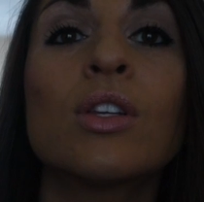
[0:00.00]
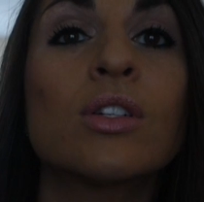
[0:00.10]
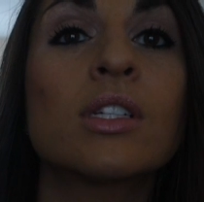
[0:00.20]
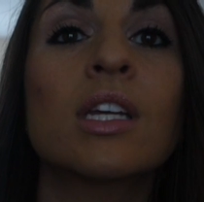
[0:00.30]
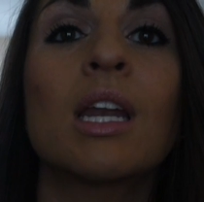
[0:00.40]
these
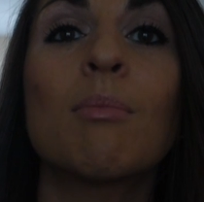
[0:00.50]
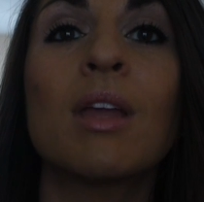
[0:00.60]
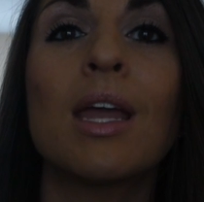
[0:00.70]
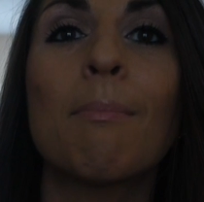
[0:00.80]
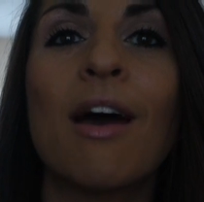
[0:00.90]
are just gonna
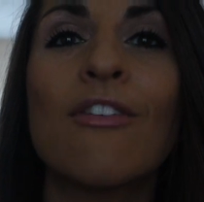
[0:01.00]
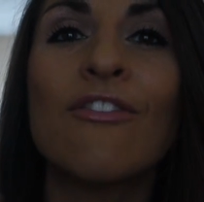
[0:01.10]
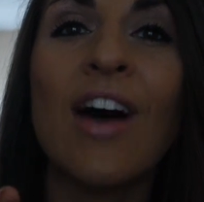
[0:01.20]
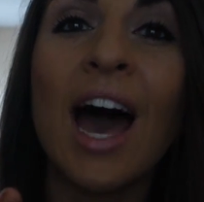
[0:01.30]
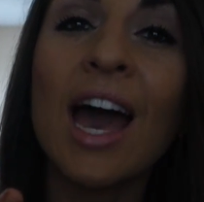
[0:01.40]
be my
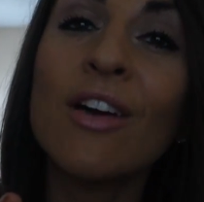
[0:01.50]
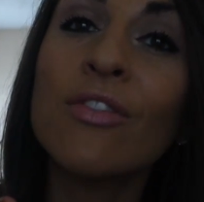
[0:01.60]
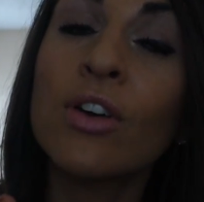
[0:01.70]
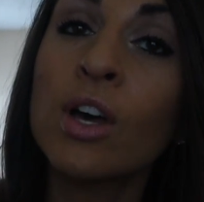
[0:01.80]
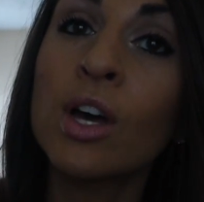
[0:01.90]

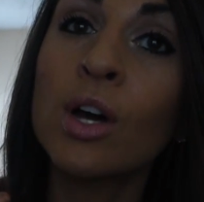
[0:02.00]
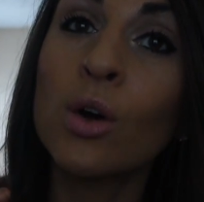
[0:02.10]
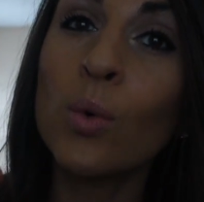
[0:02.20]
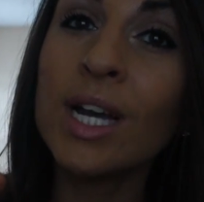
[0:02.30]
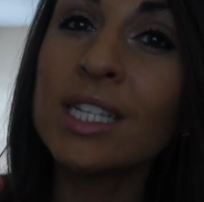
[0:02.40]
5
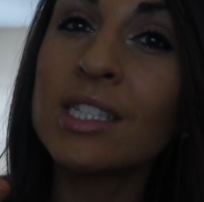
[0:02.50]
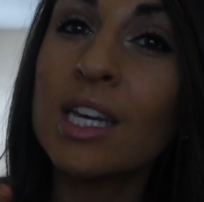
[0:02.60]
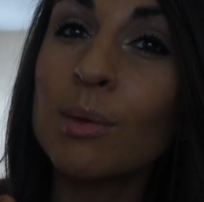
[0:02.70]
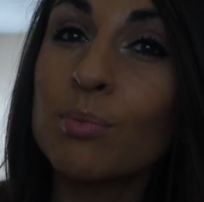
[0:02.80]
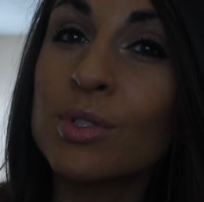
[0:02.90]
quick
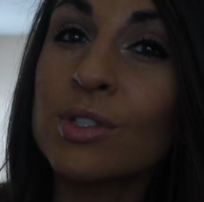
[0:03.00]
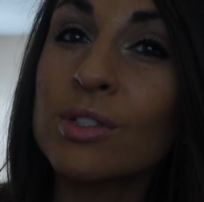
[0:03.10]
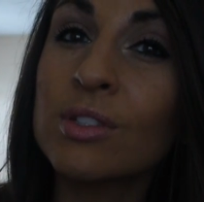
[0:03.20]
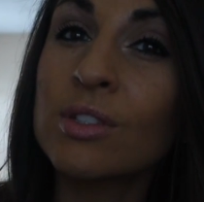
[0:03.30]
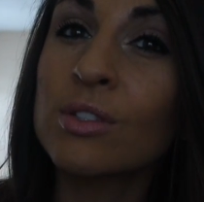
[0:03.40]

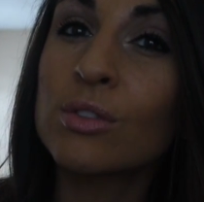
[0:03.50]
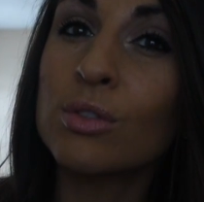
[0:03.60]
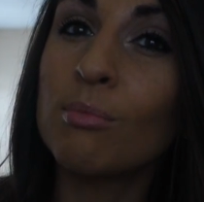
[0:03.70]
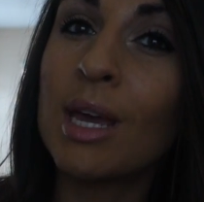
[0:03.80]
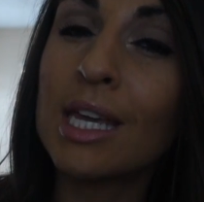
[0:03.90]
tips
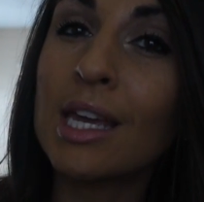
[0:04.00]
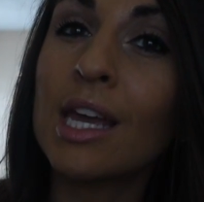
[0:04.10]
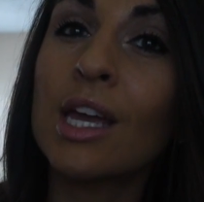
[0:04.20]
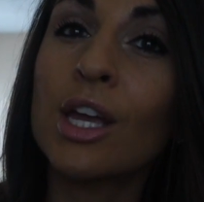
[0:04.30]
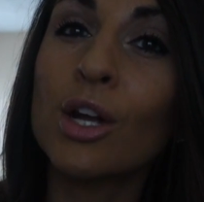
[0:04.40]
to
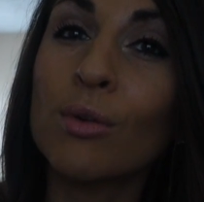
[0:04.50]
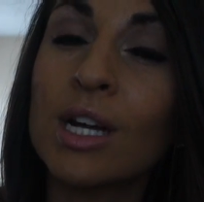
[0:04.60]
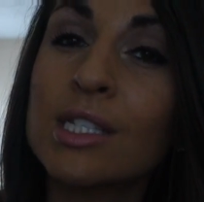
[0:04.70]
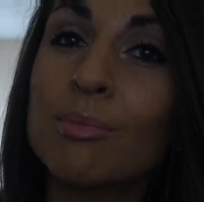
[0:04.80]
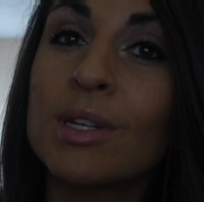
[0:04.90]
making your
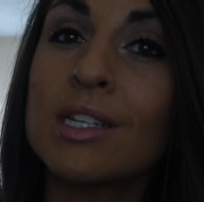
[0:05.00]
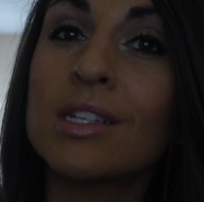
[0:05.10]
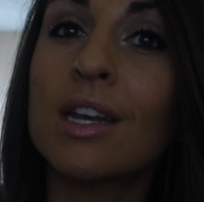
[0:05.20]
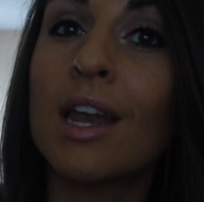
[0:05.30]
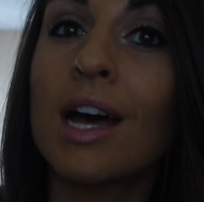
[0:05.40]
recipes
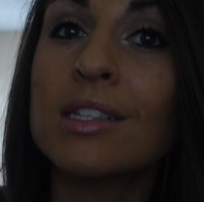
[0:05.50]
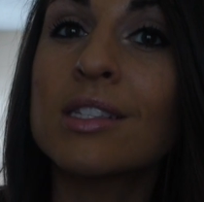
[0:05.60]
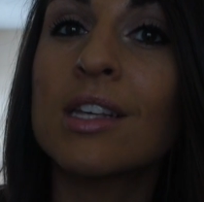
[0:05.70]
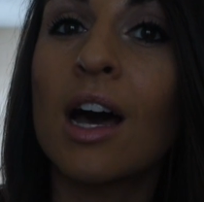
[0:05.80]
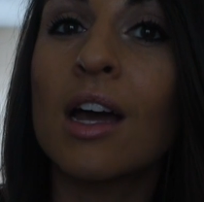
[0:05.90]
not
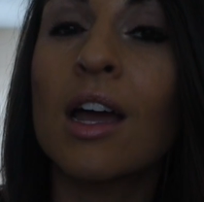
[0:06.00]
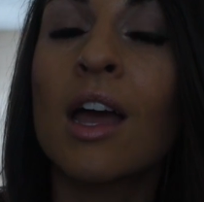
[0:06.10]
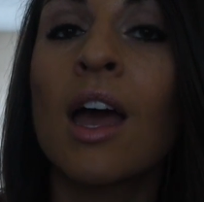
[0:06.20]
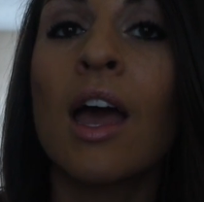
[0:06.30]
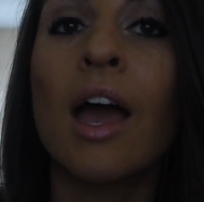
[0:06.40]
suck.
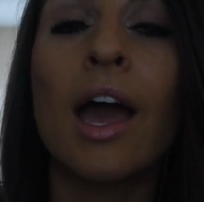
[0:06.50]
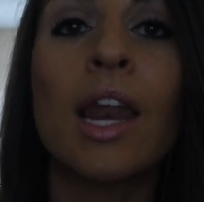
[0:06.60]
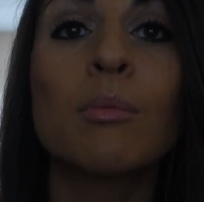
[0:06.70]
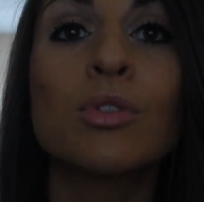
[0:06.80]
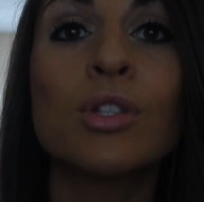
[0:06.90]

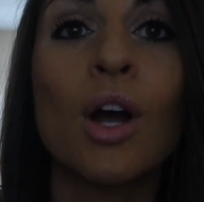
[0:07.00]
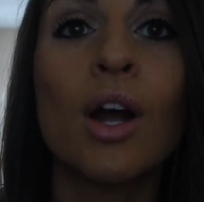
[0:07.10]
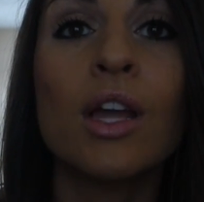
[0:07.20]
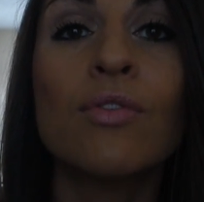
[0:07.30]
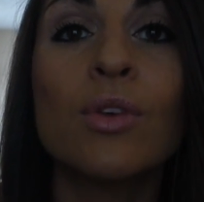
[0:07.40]
And I'm
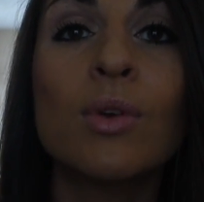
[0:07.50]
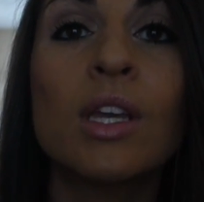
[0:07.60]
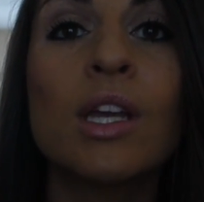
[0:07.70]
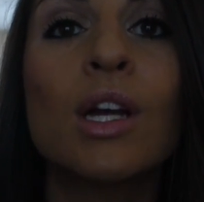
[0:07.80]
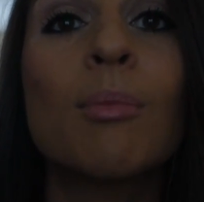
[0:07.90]
sorry if you
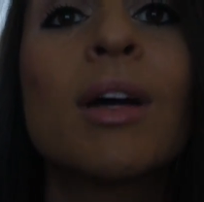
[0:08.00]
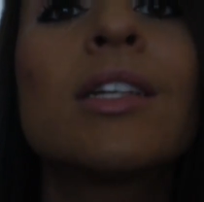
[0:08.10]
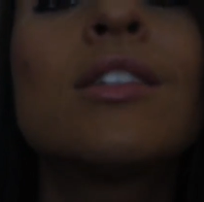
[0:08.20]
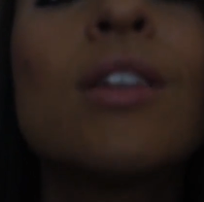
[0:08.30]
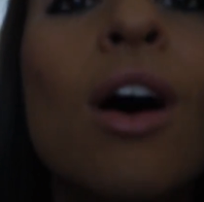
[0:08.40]
hear my
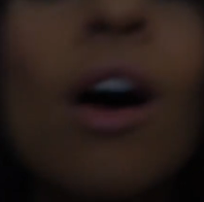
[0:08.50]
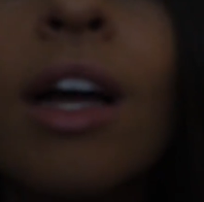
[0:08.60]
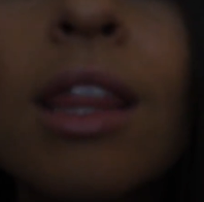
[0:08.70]
dog